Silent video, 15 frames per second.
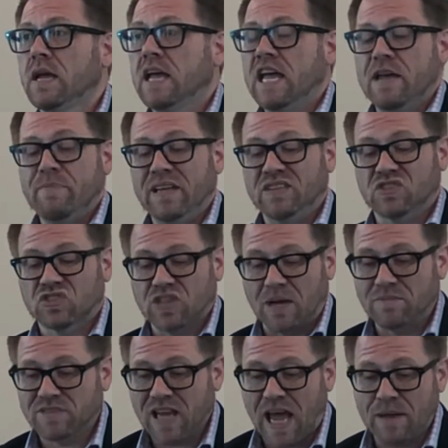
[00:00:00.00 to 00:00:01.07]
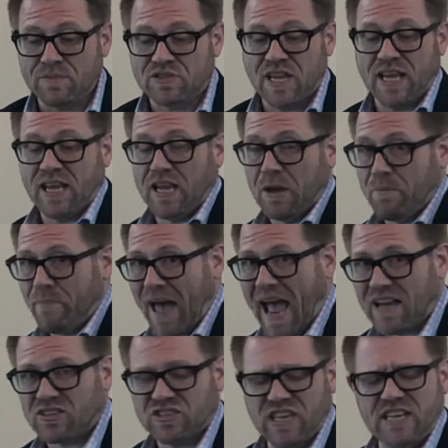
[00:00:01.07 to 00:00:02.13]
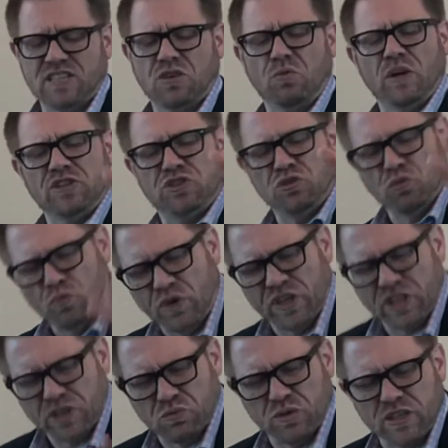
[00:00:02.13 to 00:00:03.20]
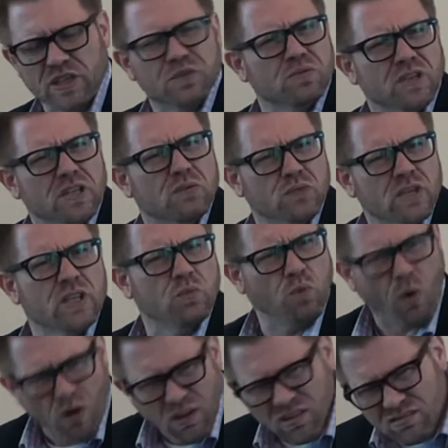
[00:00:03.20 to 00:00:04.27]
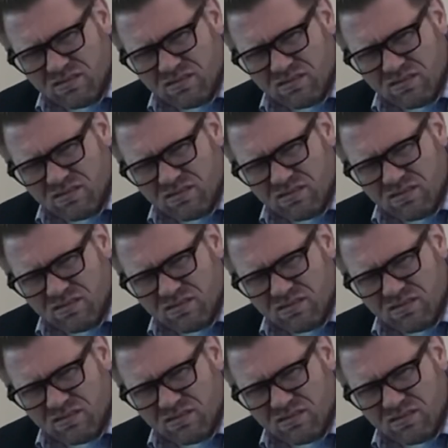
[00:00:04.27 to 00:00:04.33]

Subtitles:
It means sometimes taking a back seat to what you really, really, really, really want.